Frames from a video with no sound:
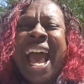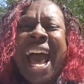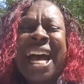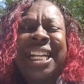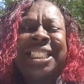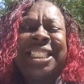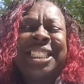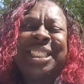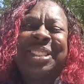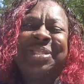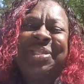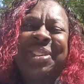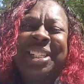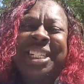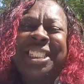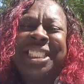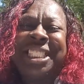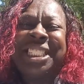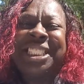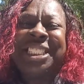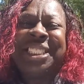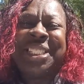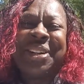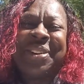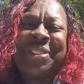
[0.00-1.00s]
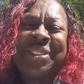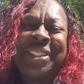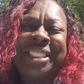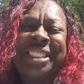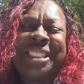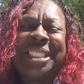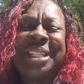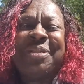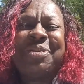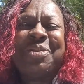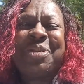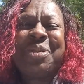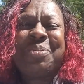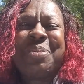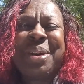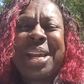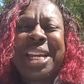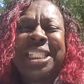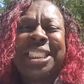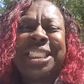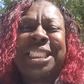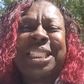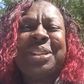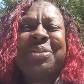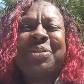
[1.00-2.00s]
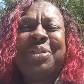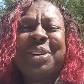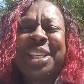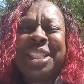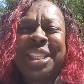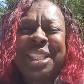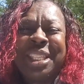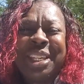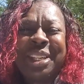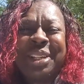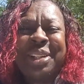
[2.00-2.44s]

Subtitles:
I just wanted to share this information with